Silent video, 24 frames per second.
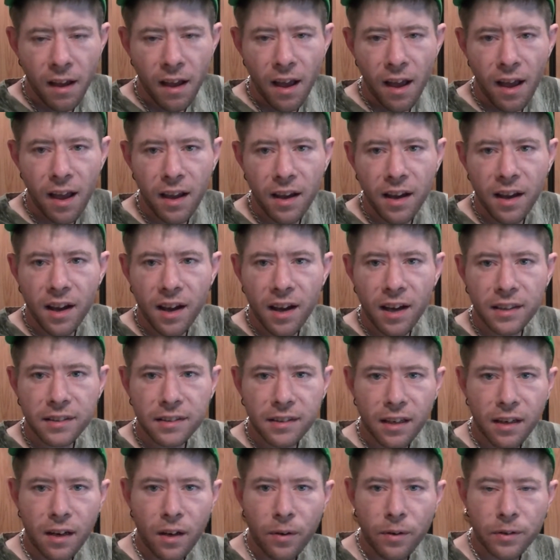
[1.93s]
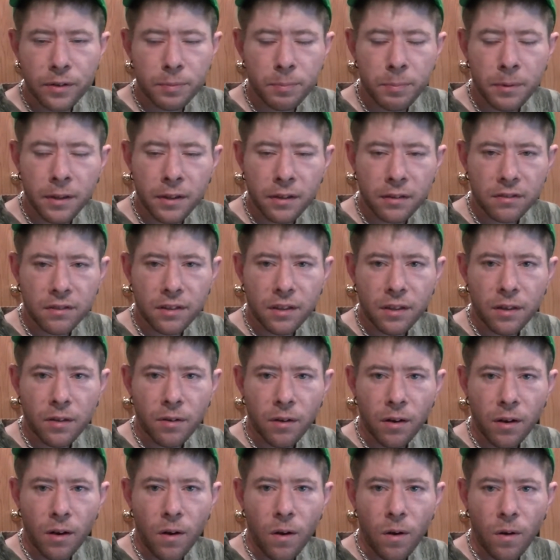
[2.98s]
Hey guys, I know it's been,
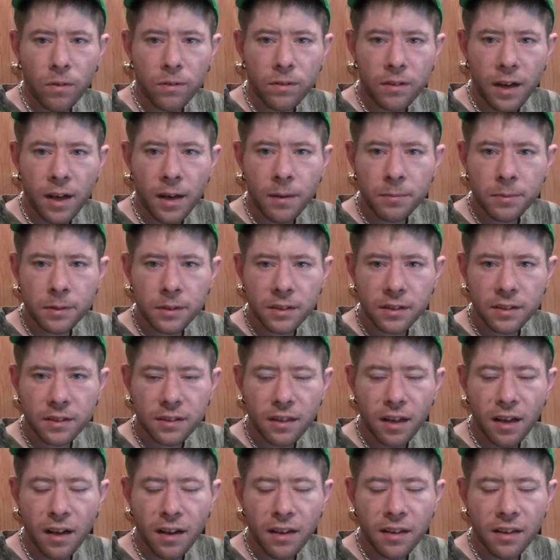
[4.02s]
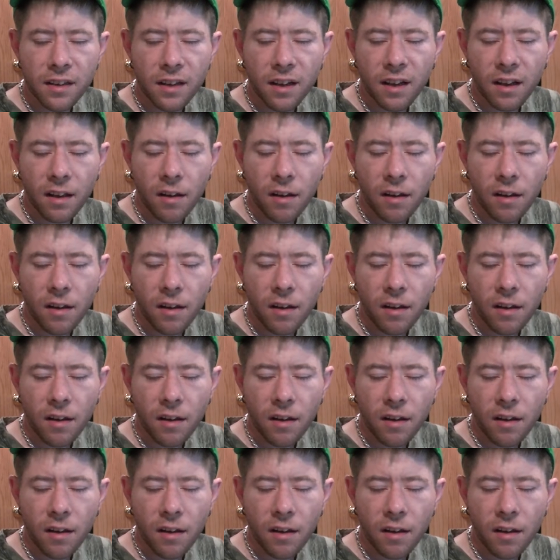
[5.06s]
a long time since I had